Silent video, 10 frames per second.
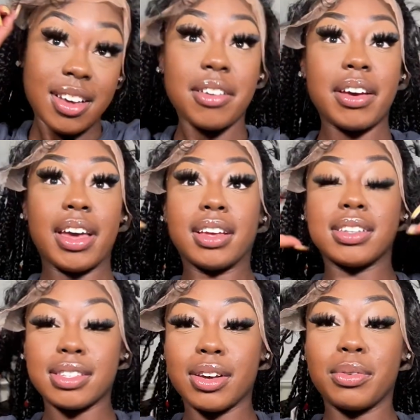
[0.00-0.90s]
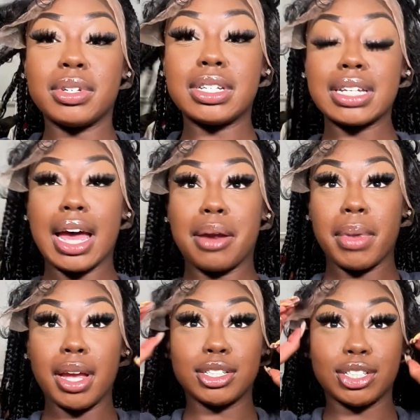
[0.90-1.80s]
Okay, so we just gotta
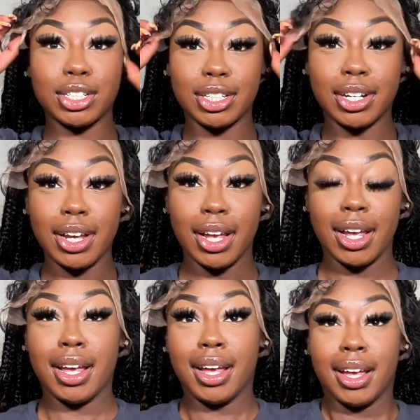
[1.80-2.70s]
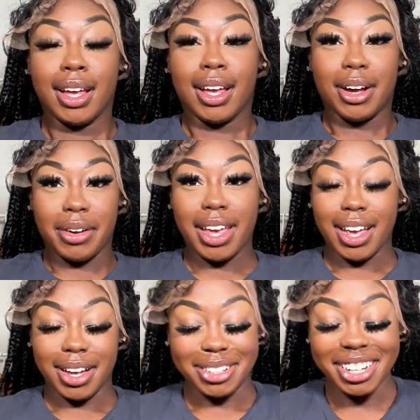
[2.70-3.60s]
make sure. Okay,
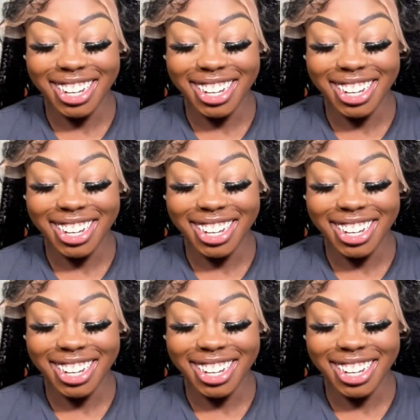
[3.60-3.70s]
y'all.